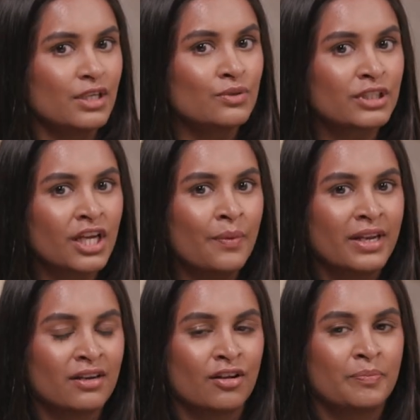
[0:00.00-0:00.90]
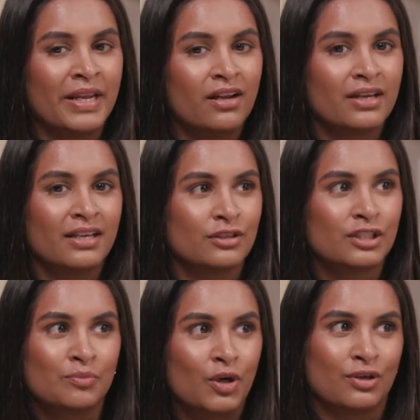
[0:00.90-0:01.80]
So I'd go in and I'd be like in a
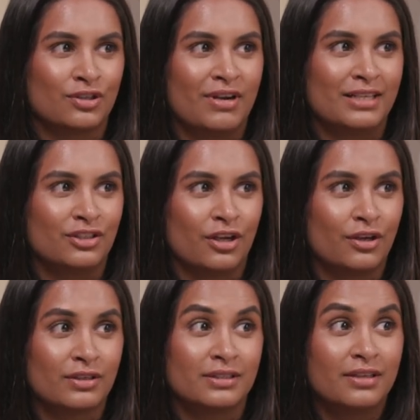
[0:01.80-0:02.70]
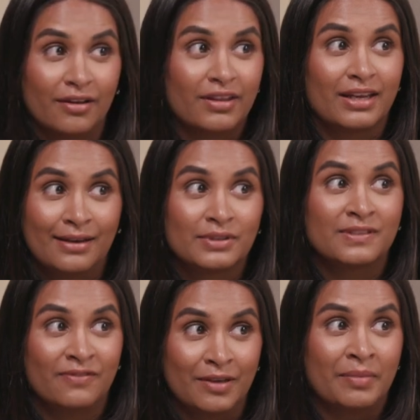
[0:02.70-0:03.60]
smock dress, because nothing
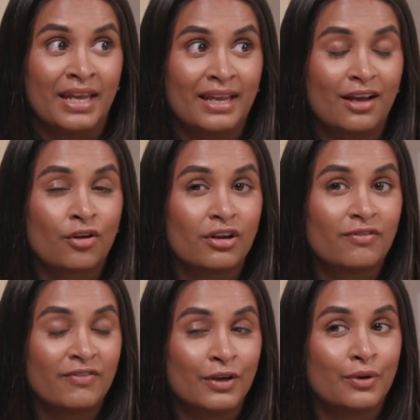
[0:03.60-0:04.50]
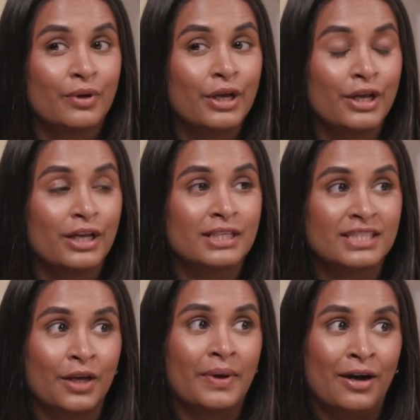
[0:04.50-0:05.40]
else fit me, and I'd feel
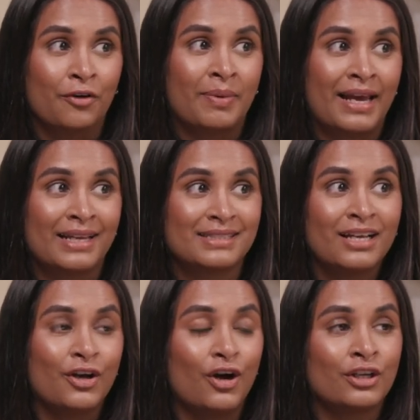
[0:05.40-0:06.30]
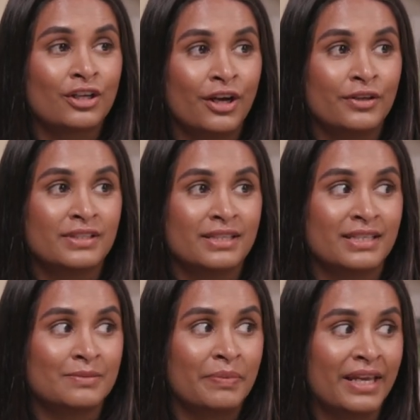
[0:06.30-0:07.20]
so out of place. I'd go to
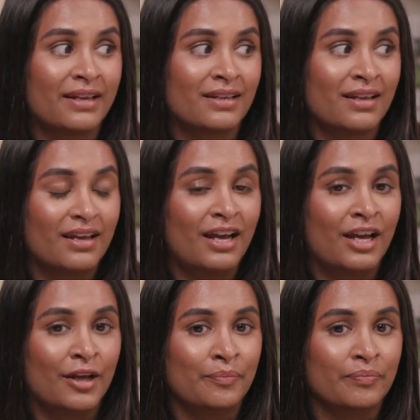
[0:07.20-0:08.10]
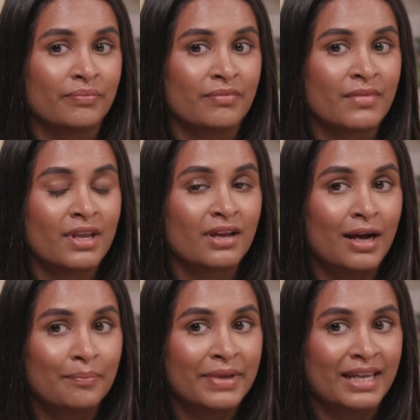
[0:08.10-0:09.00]
this big
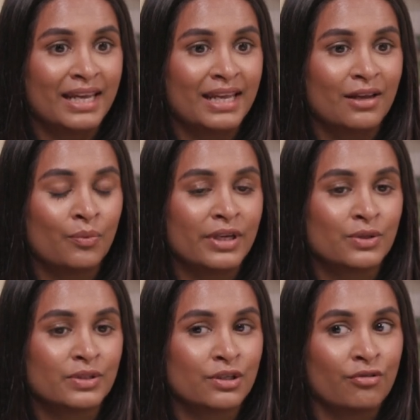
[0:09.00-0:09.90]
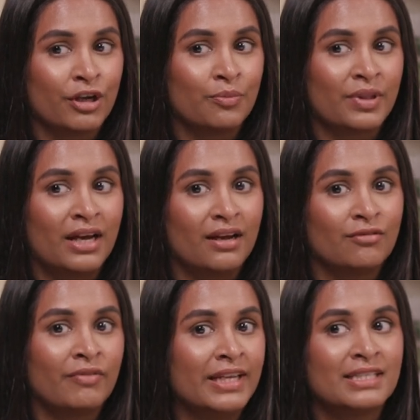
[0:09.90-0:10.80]
company, which was a group that
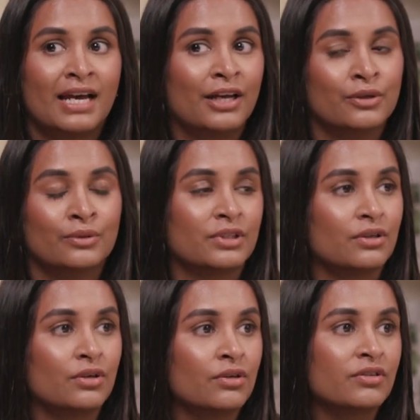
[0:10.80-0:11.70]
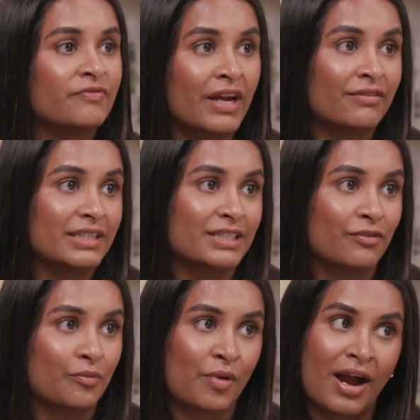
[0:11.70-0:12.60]
retailed various
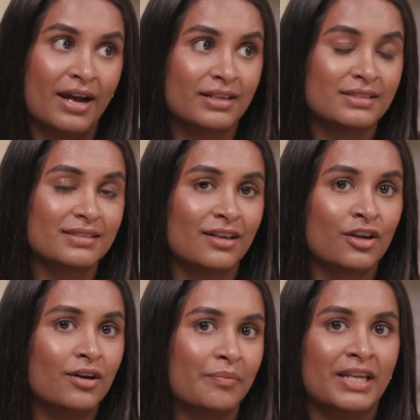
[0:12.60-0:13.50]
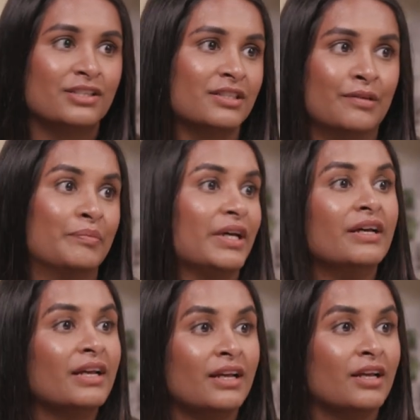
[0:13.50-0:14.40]
different brands. I can't mention them, but
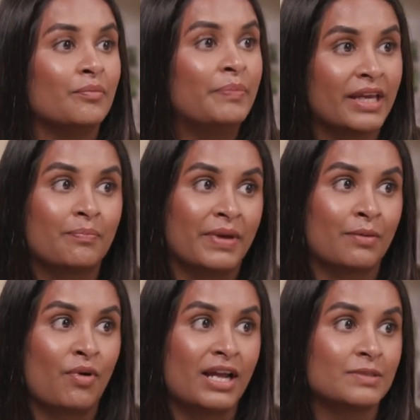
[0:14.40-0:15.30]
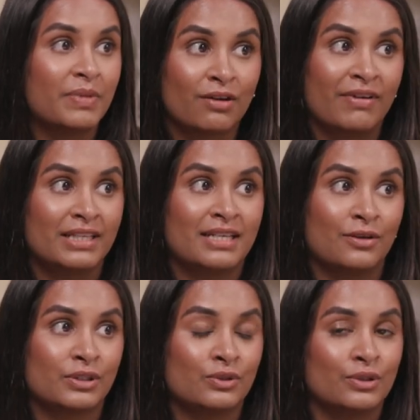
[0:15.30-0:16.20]
big brands, big
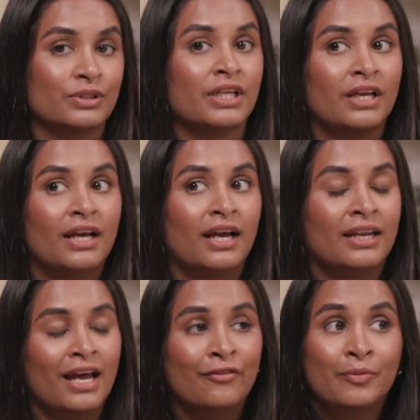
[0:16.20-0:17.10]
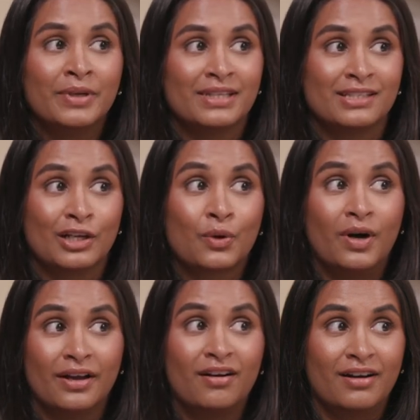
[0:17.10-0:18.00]
retail stores, and everybody's like
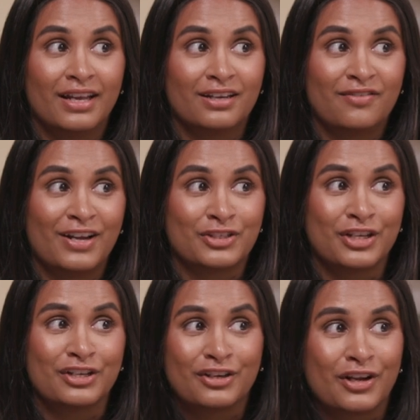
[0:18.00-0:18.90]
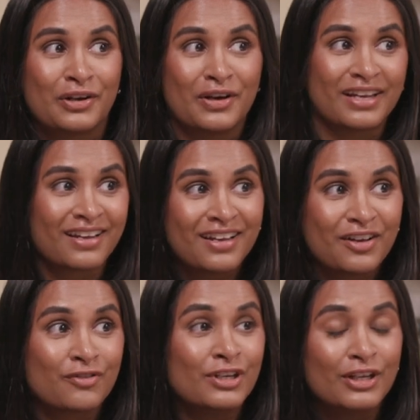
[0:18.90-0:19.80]
quite high-end fashion, like
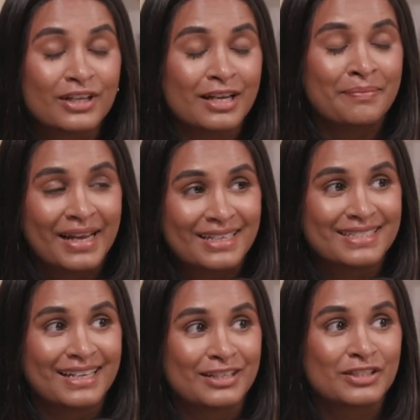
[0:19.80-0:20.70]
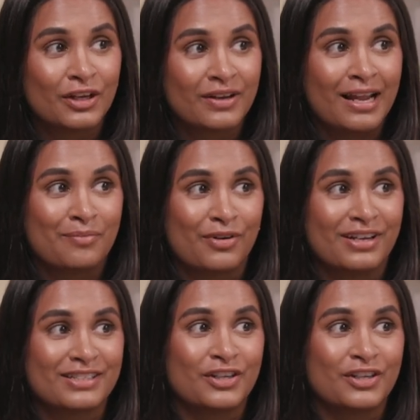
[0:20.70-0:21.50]
look amazing, so glamorous.